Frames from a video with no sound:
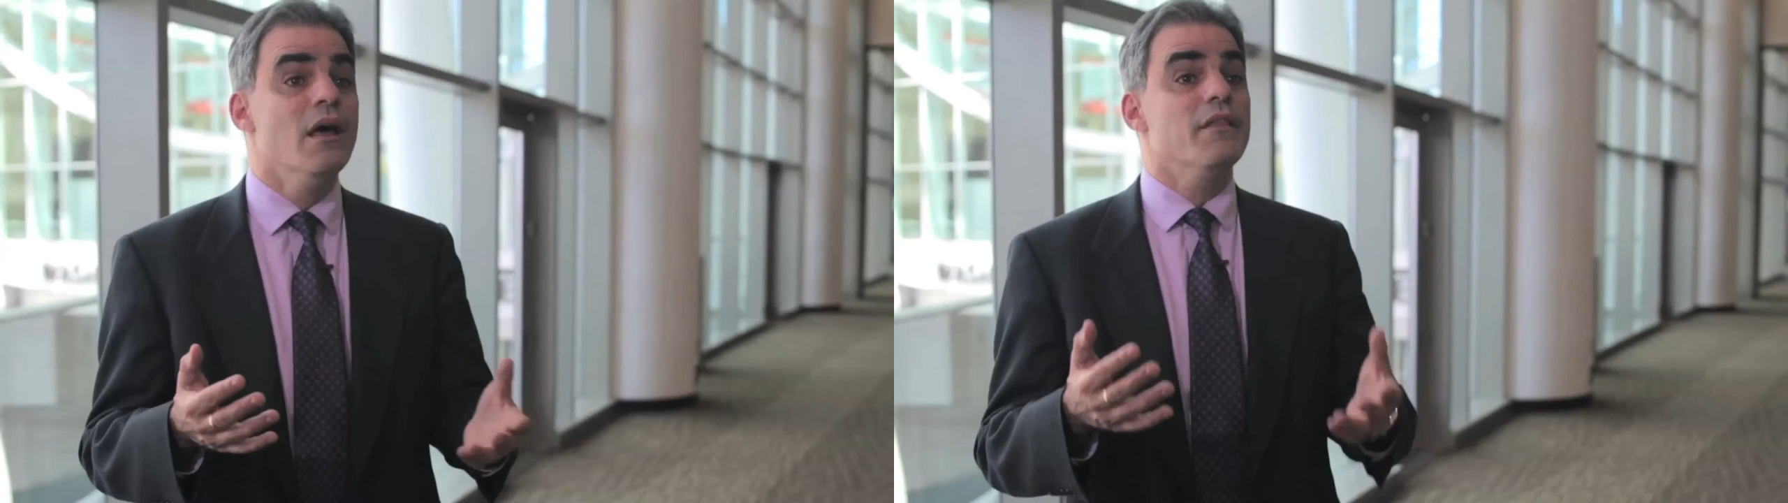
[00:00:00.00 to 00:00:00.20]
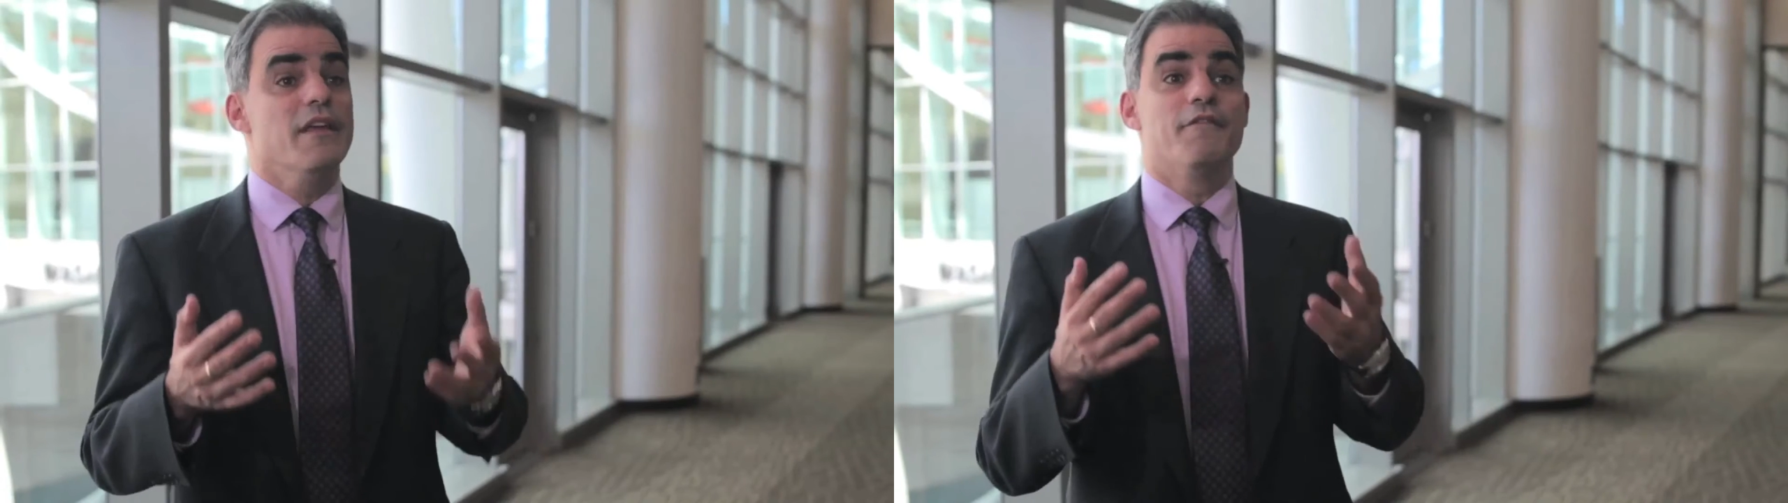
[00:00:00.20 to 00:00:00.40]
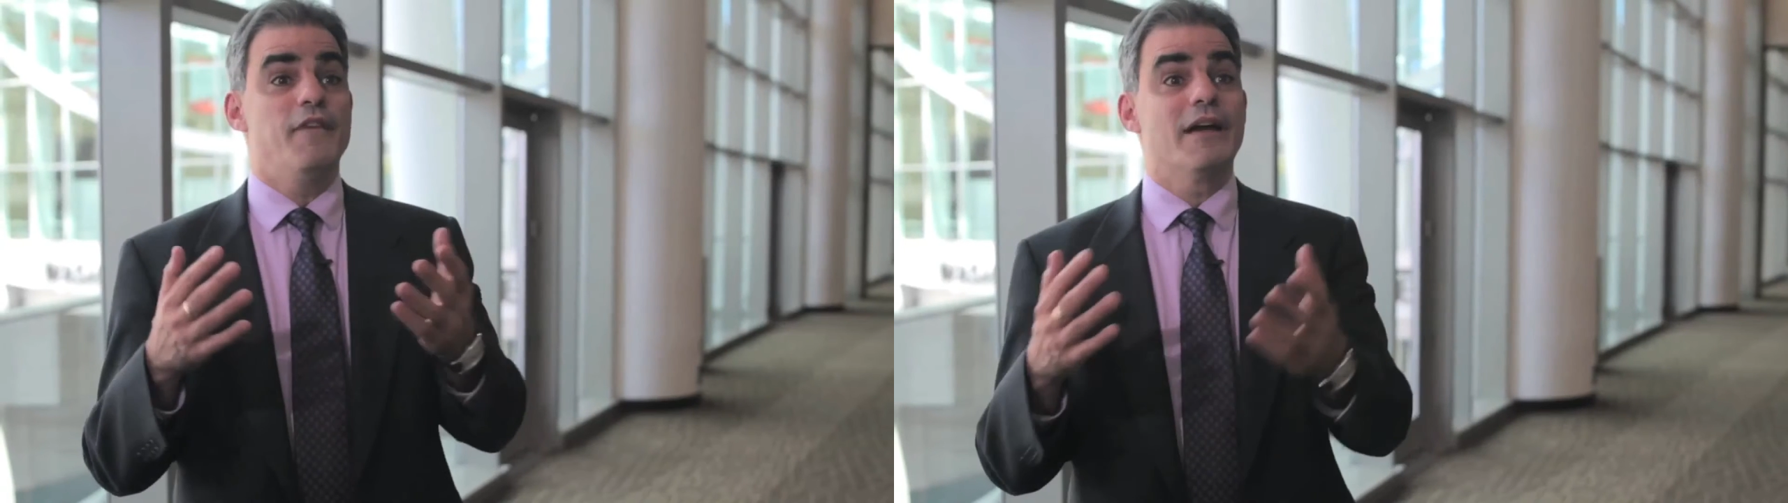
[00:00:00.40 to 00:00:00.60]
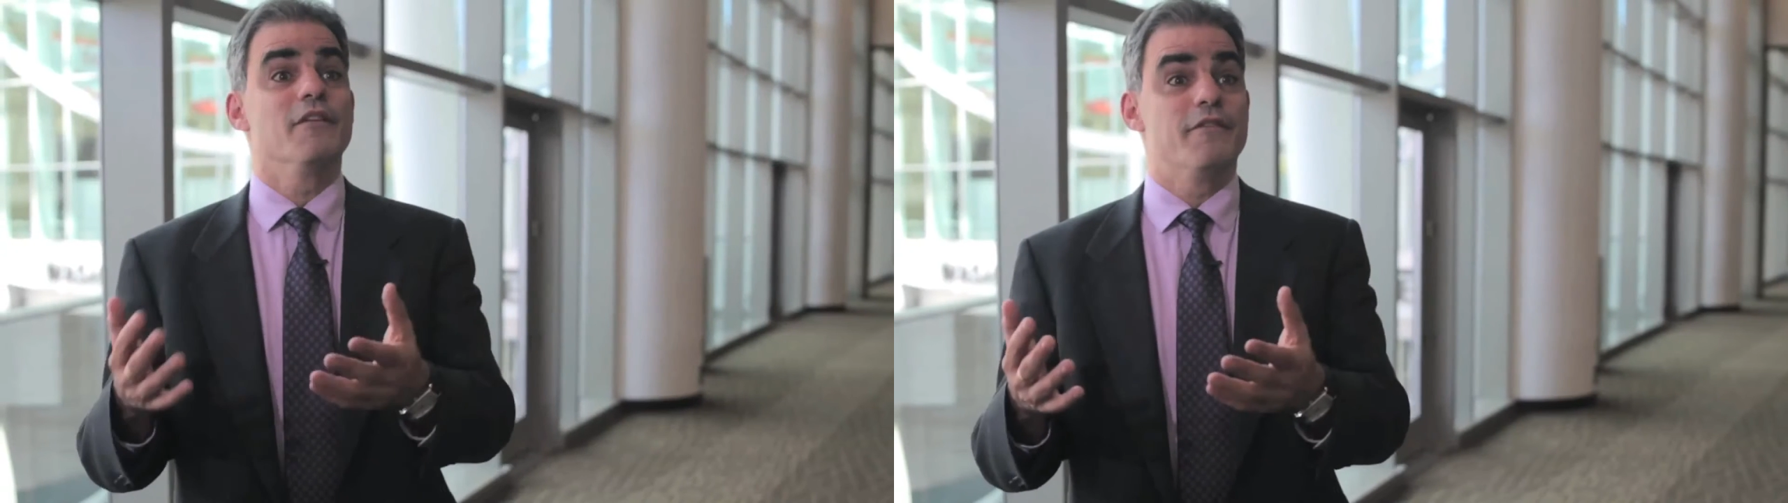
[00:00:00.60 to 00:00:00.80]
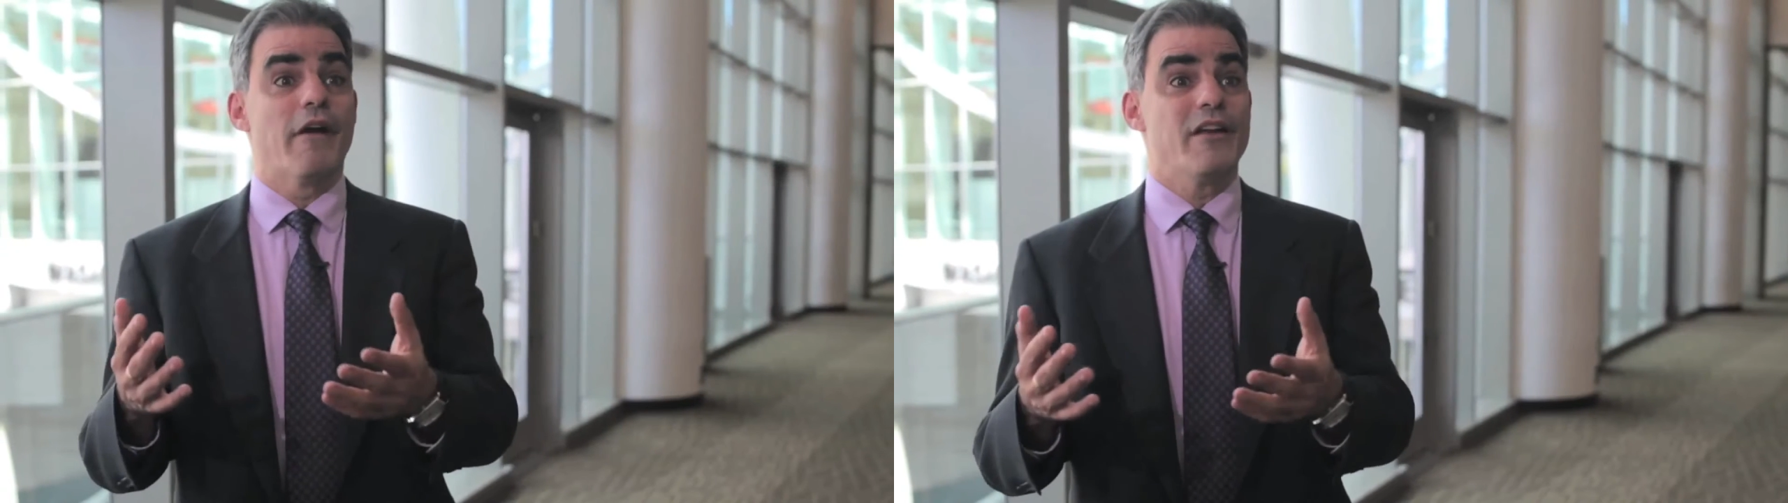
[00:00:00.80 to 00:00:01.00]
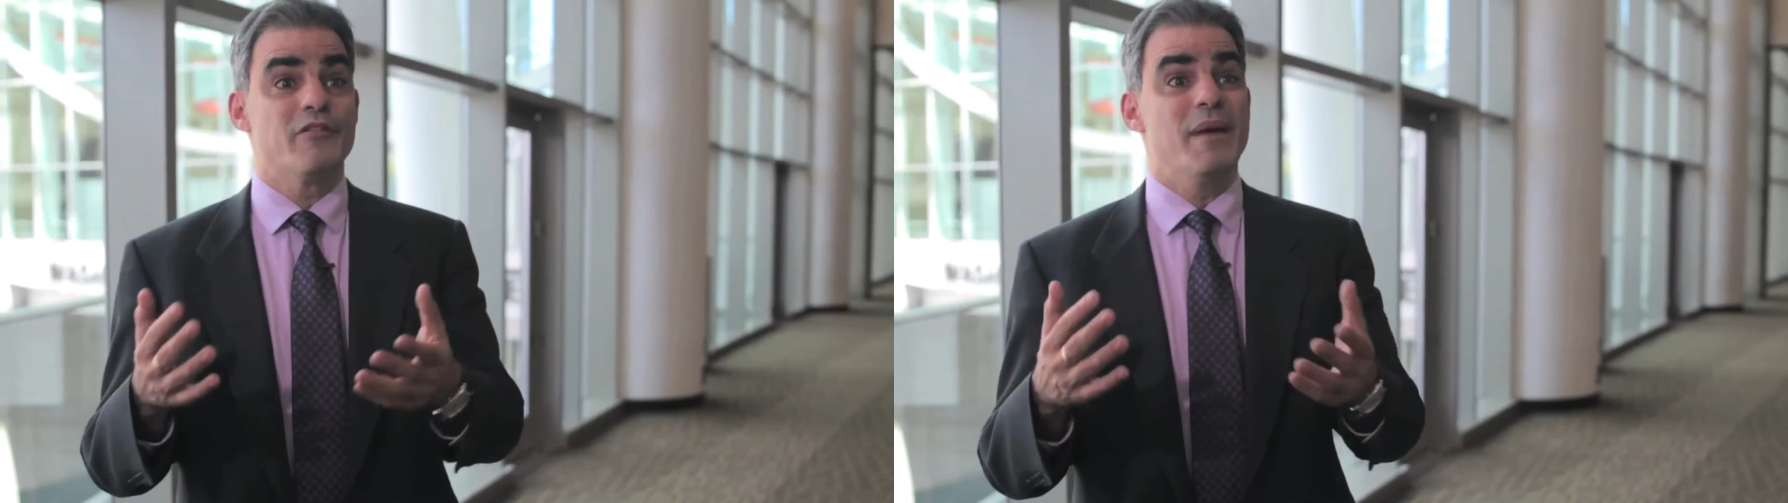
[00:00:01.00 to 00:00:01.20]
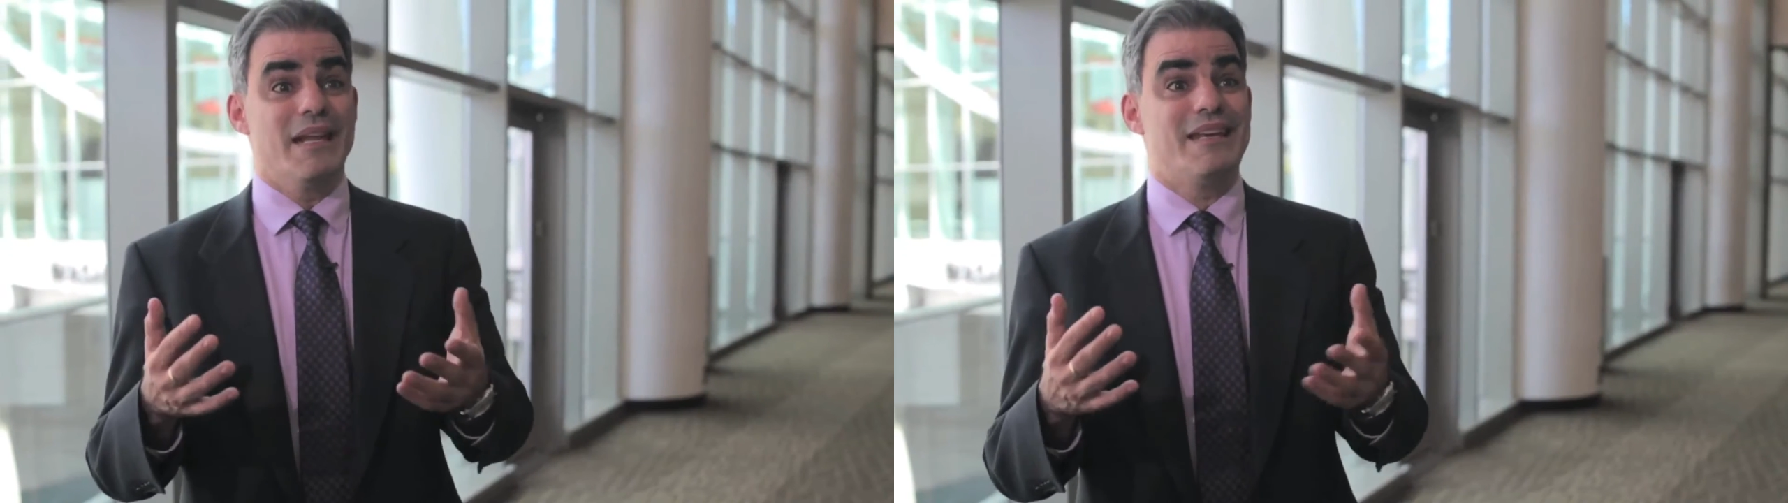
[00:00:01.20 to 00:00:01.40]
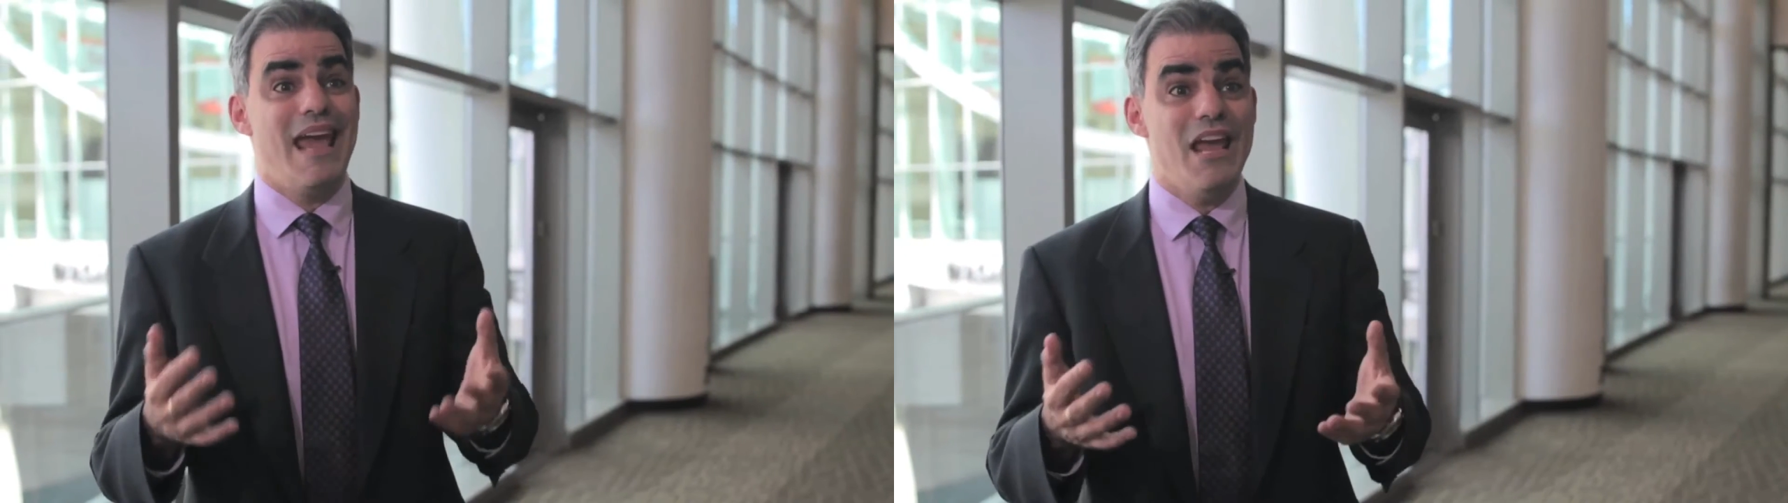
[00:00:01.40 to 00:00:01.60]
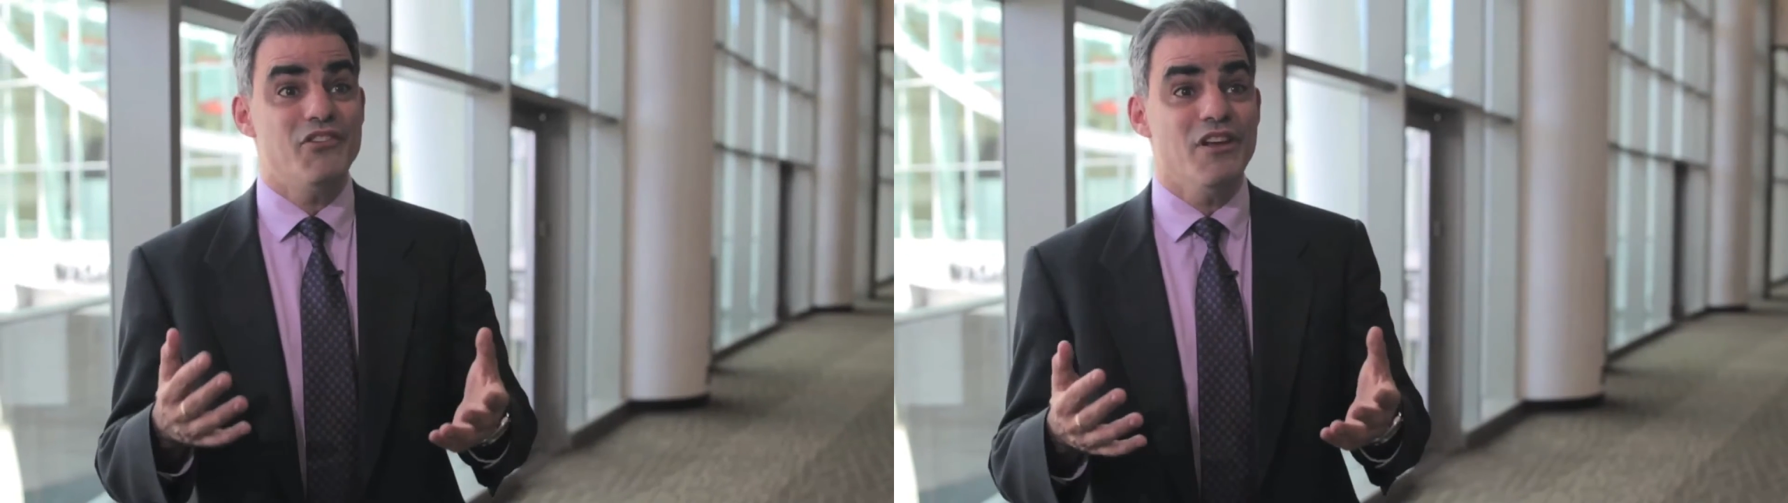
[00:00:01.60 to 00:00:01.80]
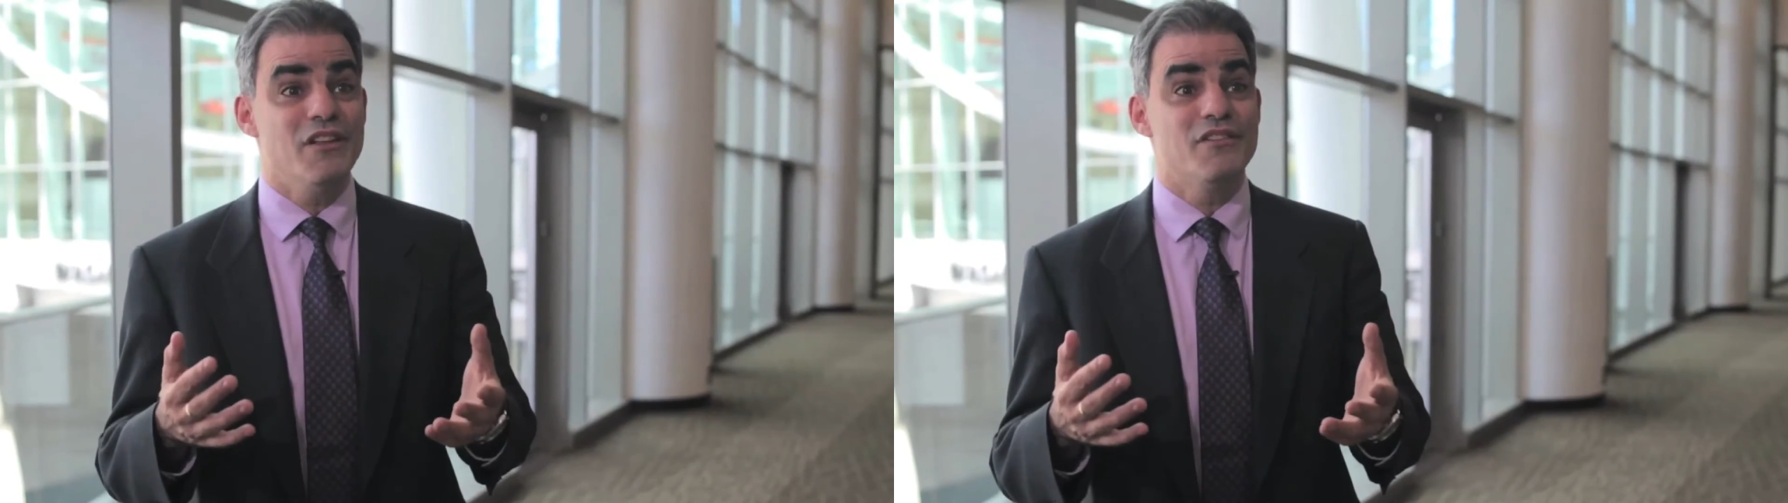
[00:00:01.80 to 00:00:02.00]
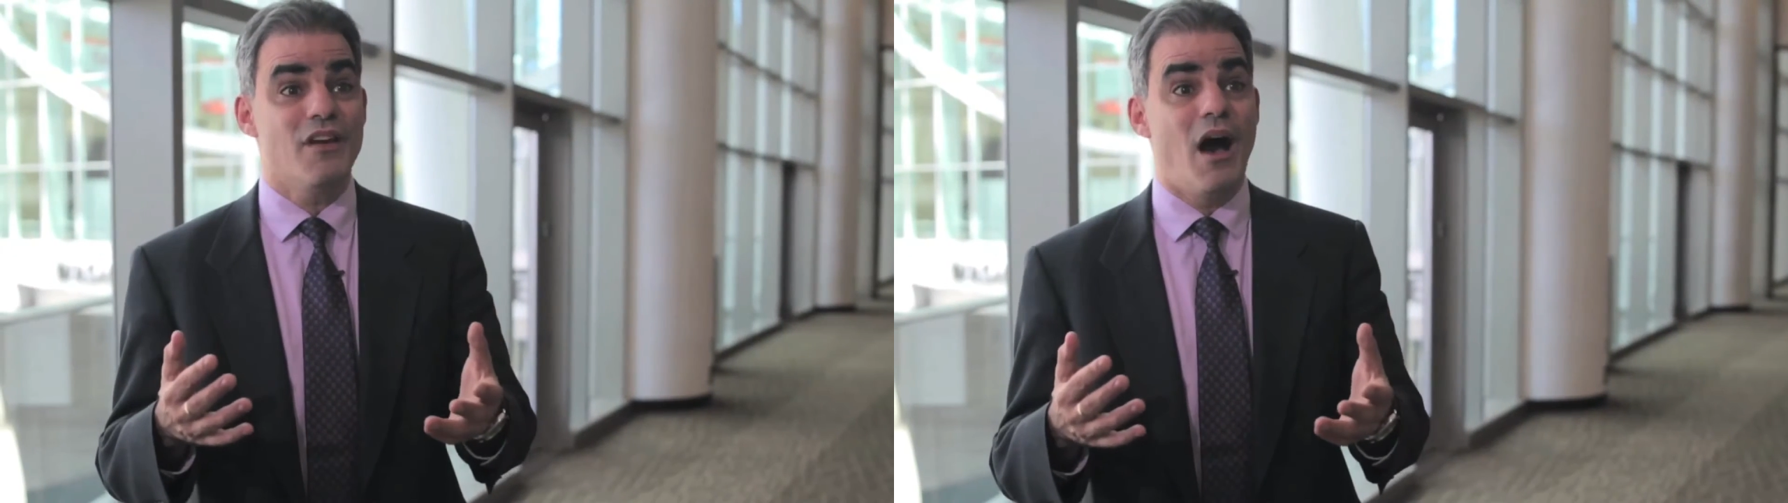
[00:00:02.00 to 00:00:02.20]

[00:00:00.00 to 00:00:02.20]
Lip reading: the effect of various medications